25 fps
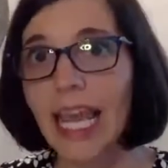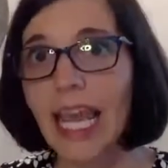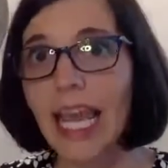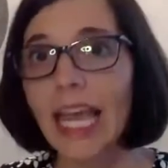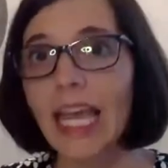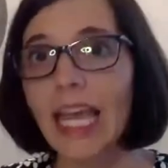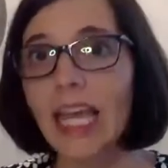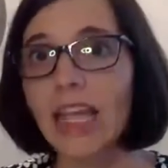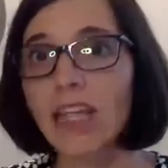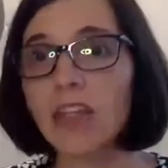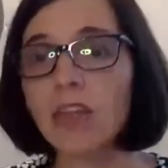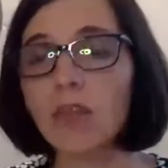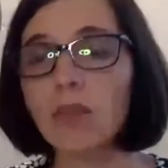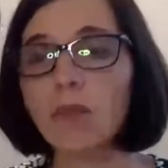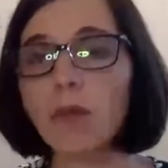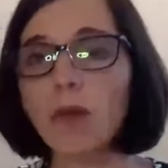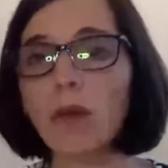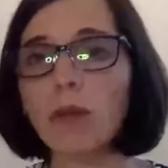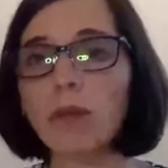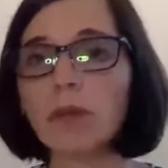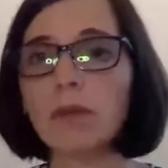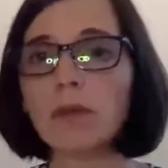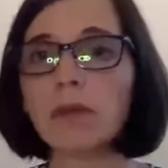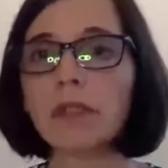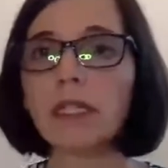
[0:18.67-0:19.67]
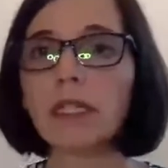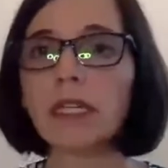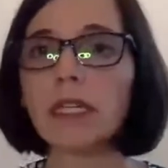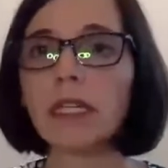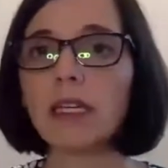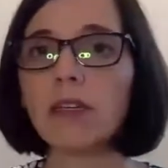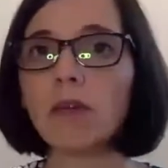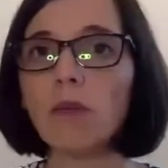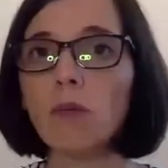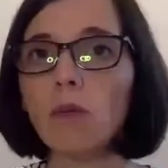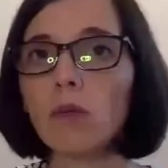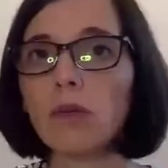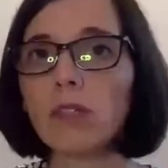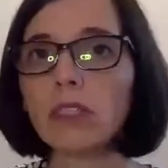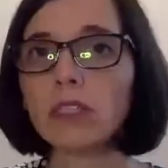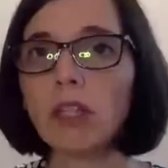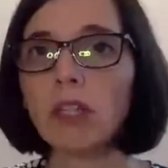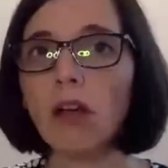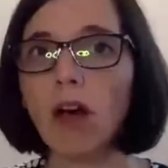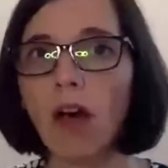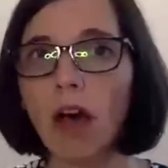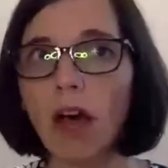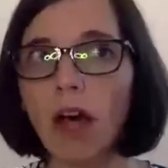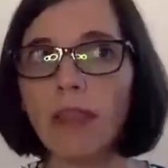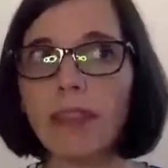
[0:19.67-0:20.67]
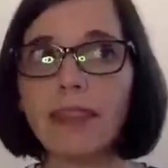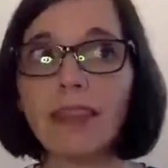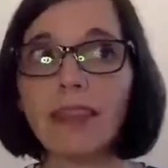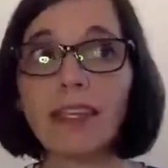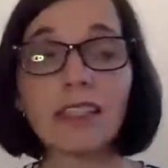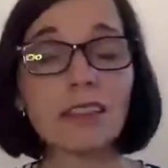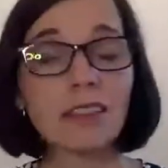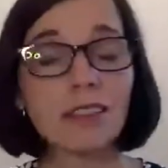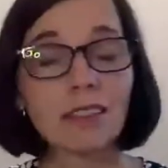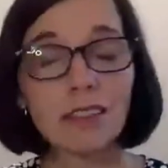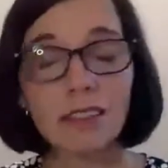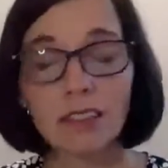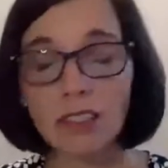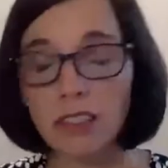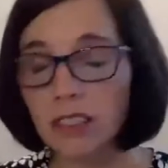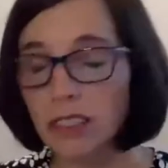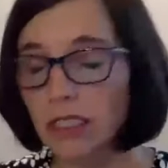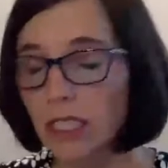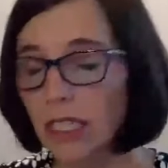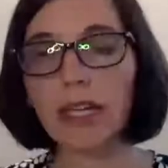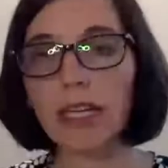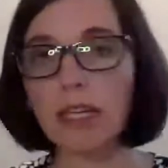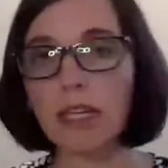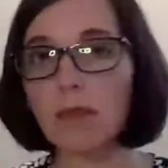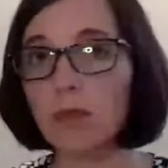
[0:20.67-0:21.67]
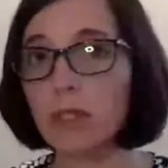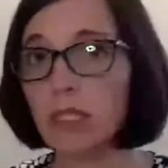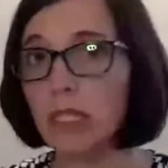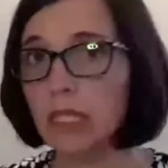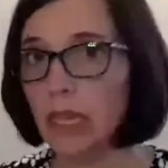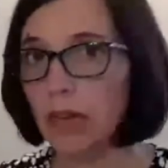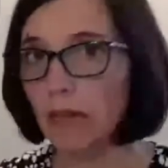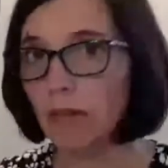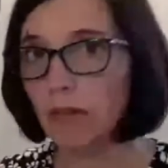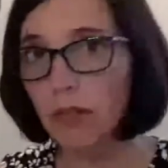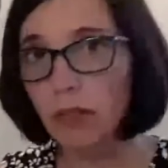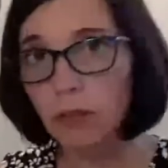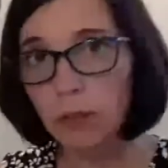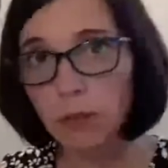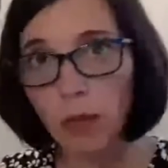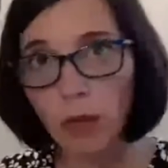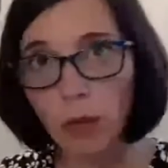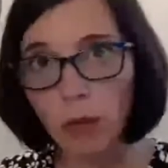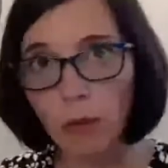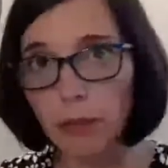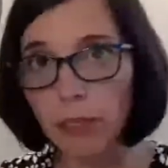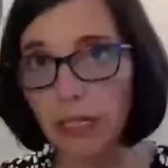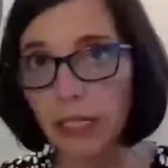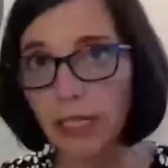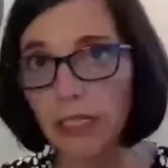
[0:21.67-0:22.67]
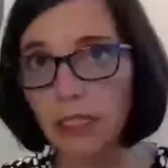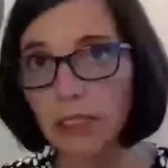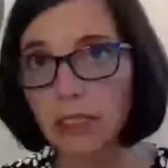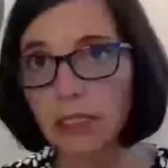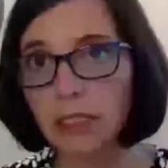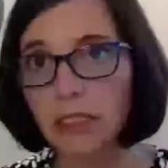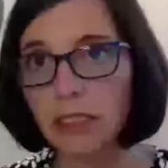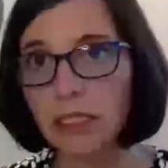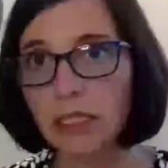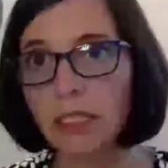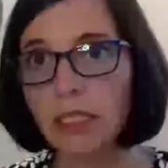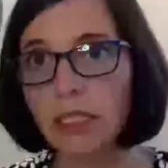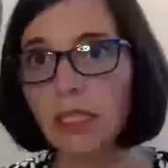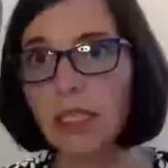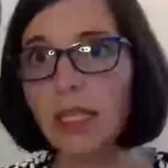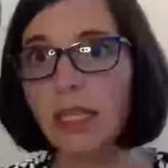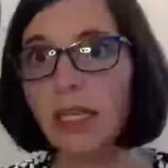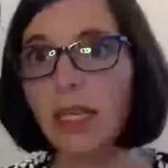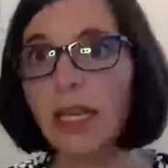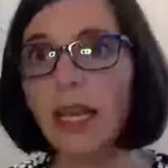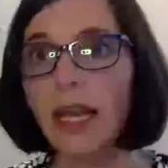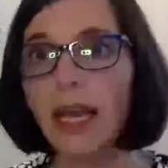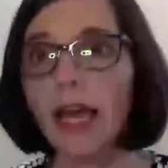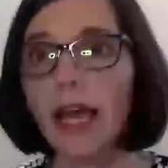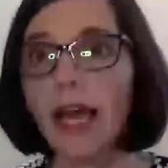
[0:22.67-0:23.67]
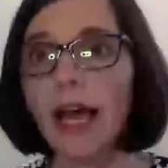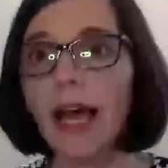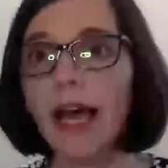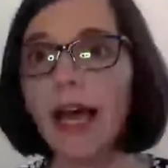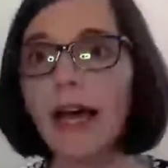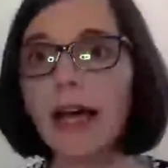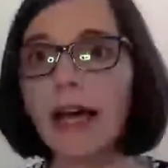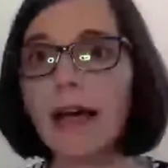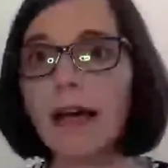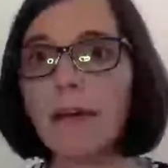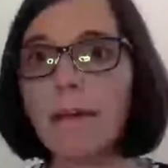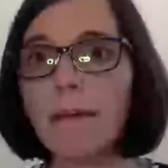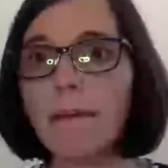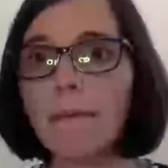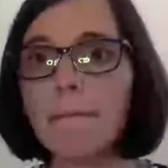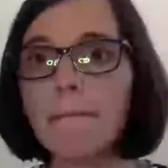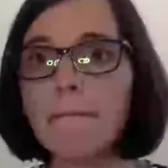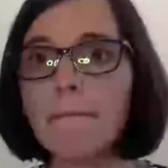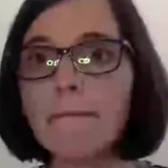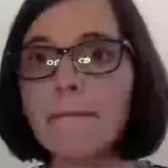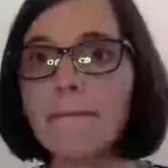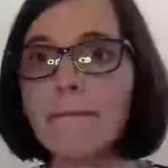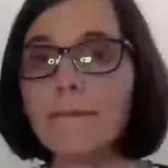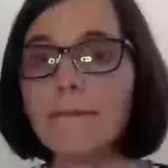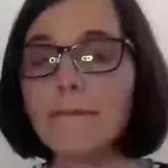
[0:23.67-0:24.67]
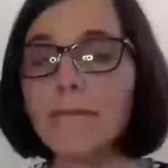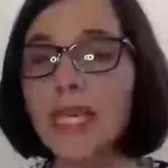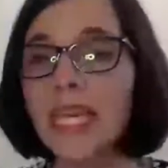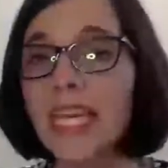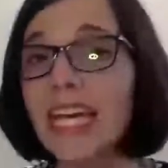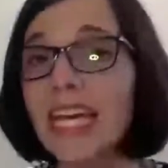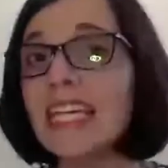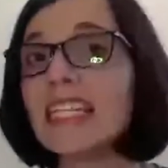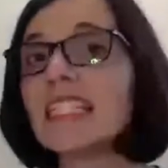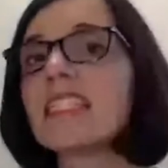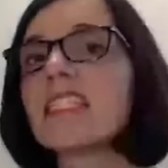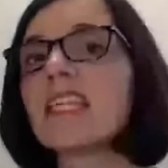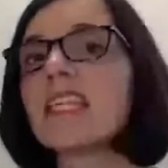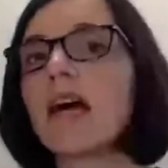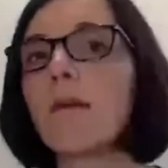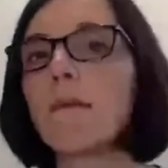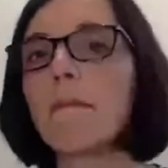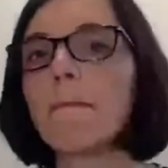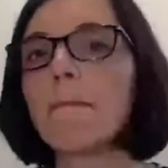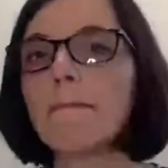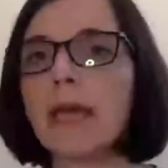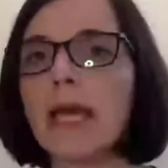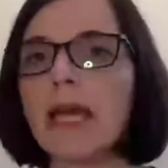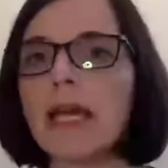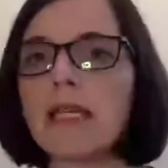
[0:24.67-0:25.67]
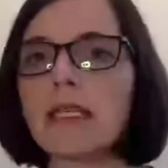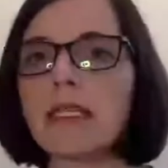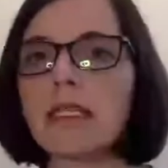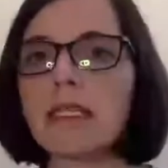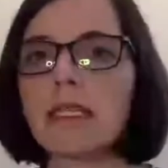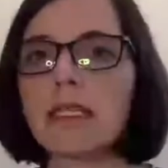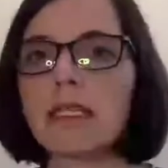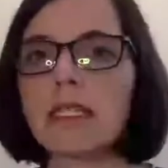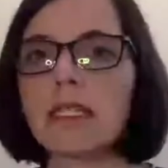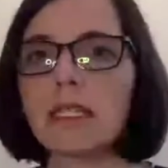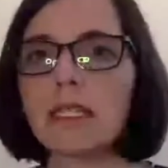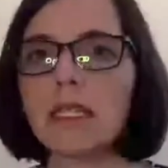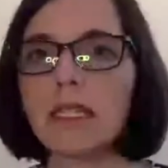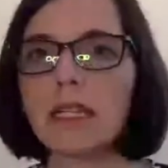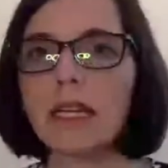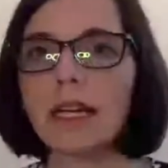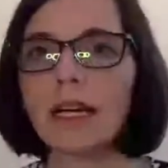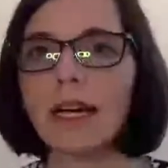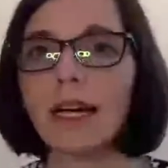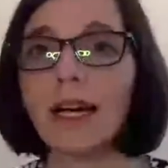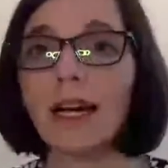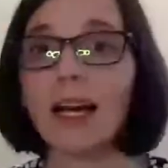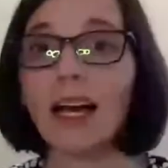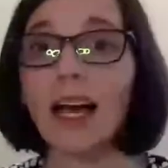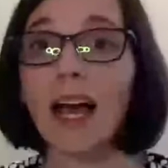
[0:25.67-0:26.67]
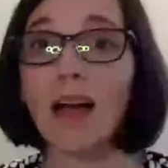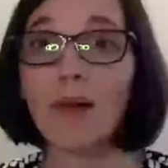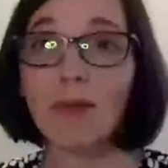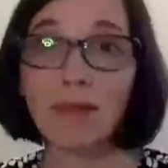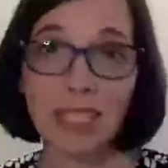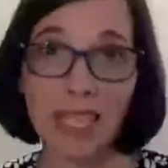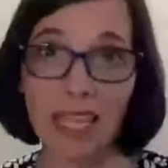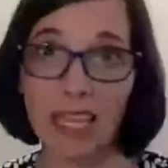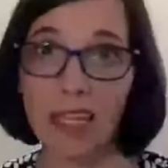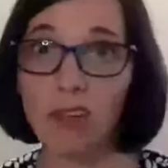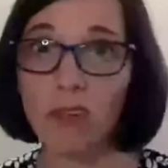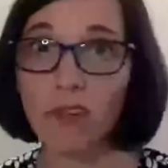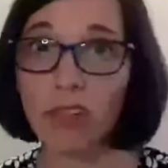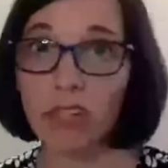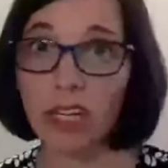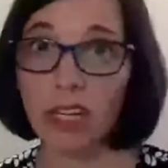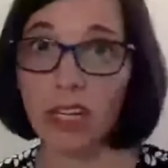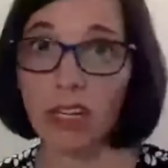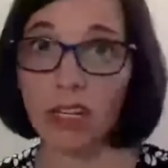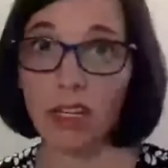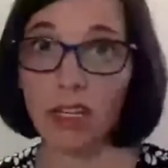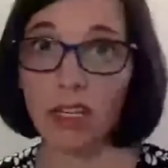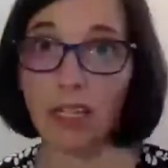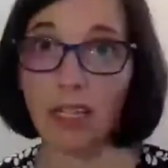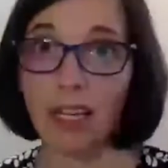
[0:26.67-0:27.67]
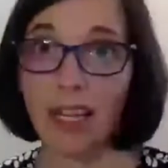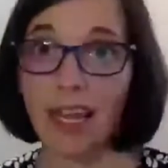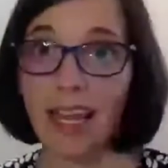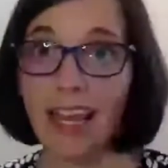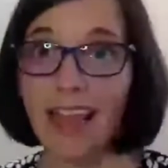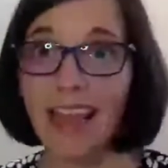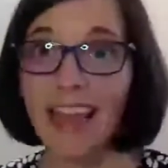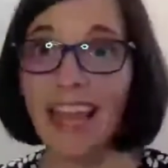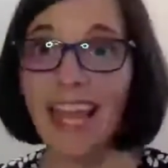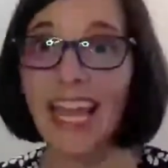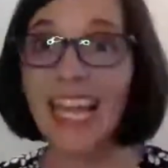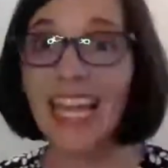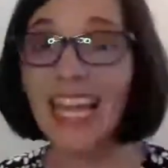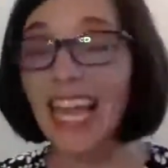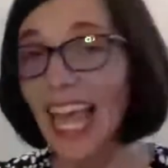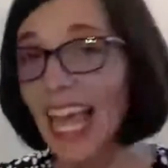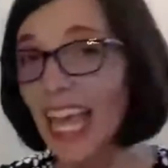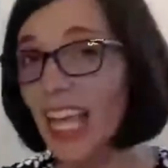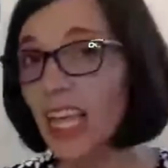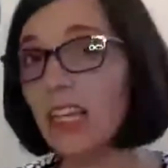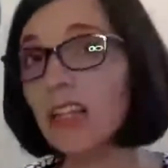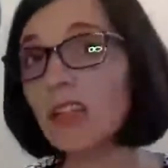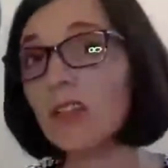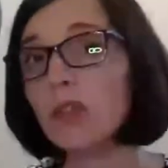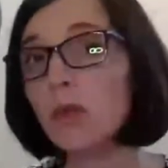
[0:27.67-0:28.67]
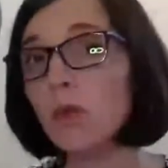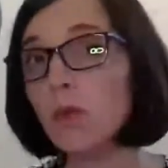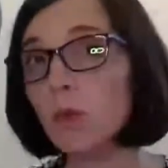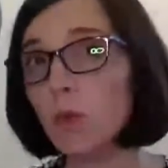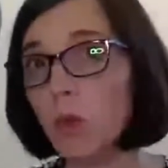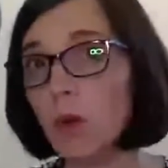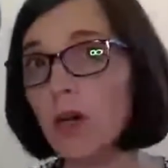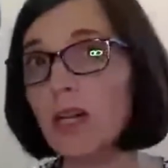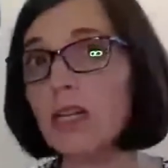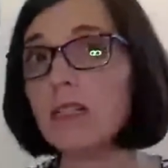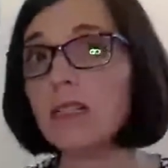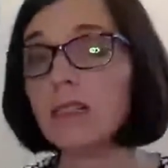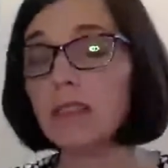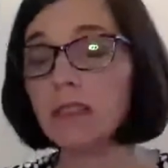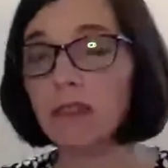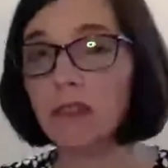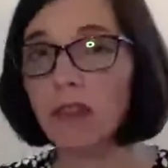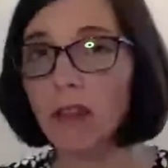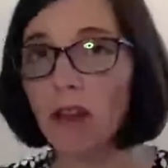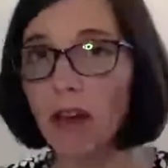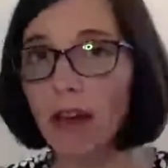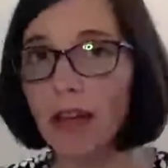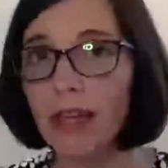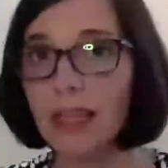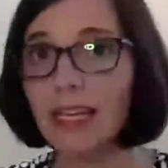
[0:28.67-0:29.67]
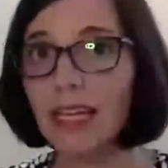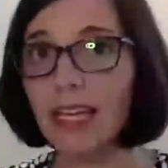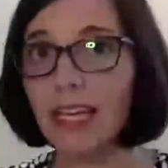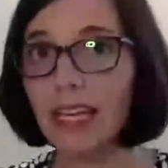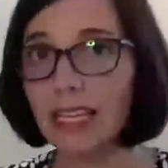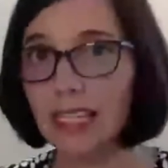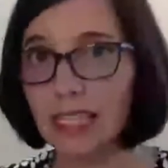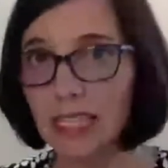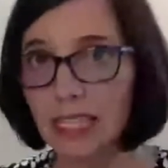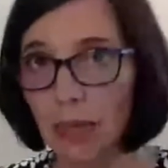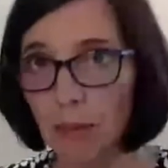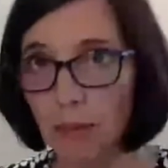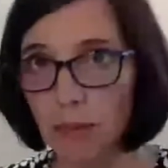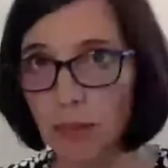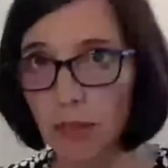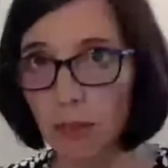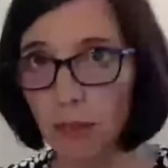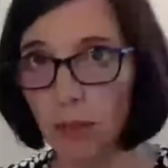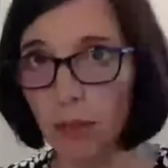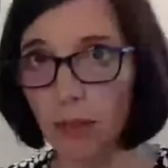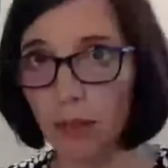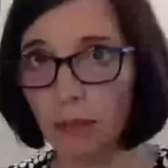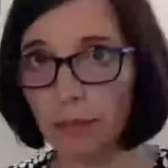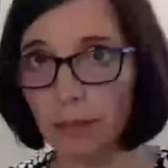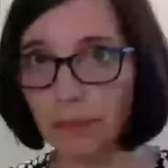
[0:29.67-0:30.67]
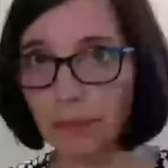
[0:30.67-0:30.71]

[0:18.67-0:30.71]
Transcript: and you probably were taught things just like being was never appropriate um, because that meant I was angry. And anger was not acceptable.